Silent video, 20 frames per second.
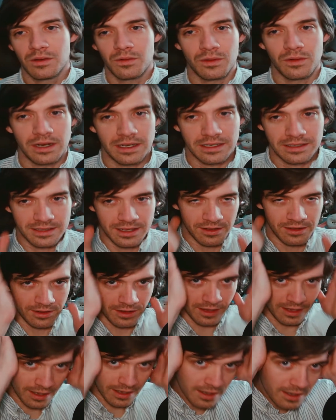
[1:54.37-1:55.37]
What I sound
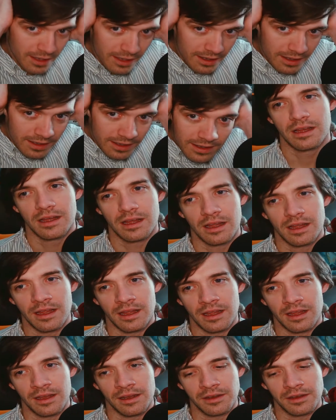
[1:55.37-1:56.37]
like.
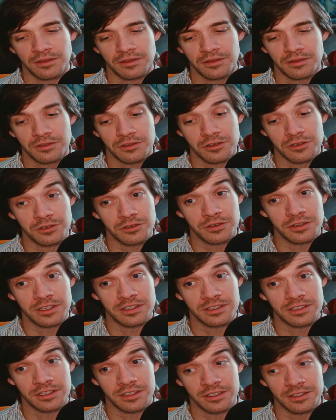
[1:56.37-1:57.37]
And
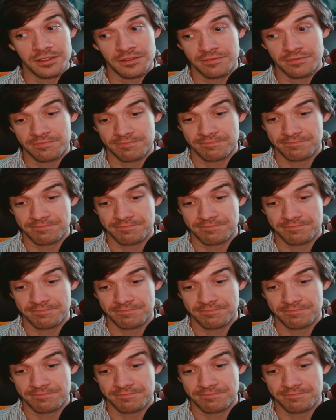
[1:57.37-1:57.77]
surgery's in